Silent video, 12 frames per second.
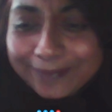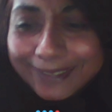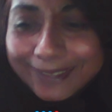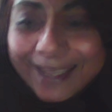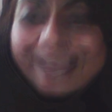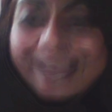these were
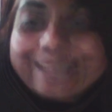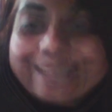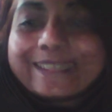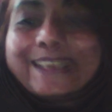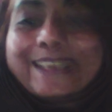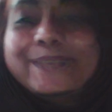
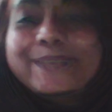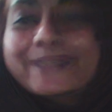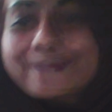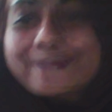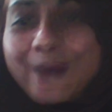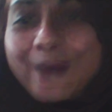the
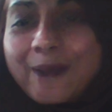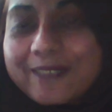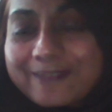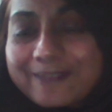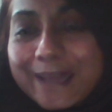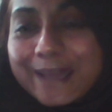moms of
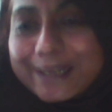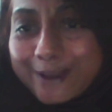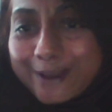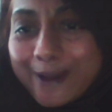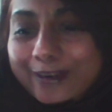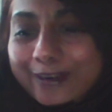my
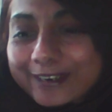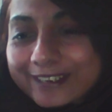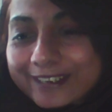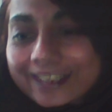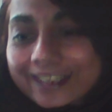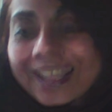
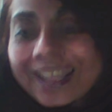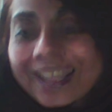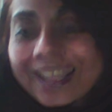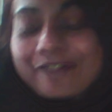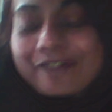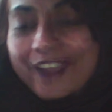daughter's
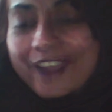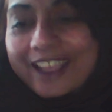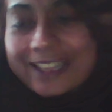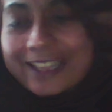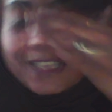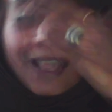
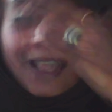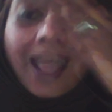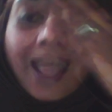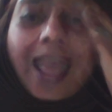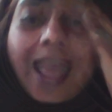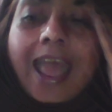friends.
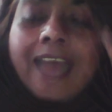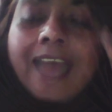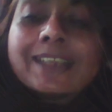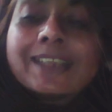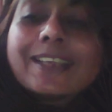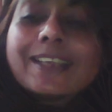
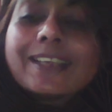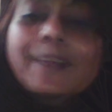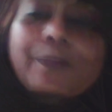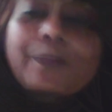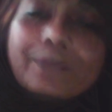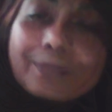And
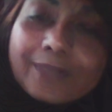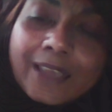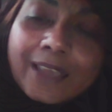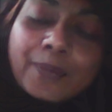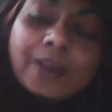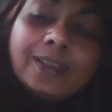they
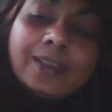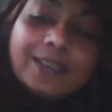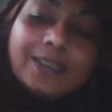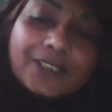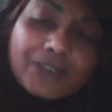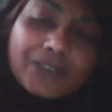were
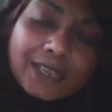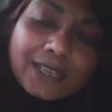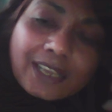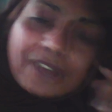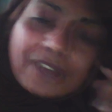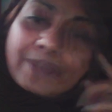literally
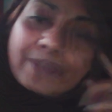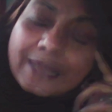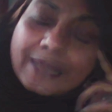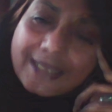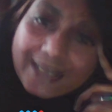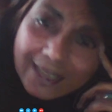giving me
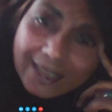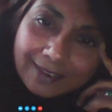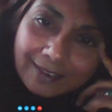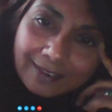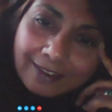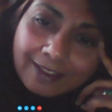
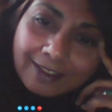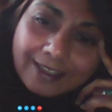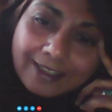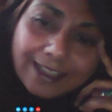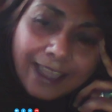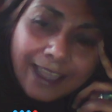
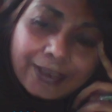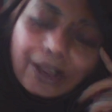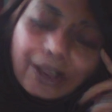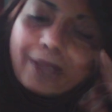signals and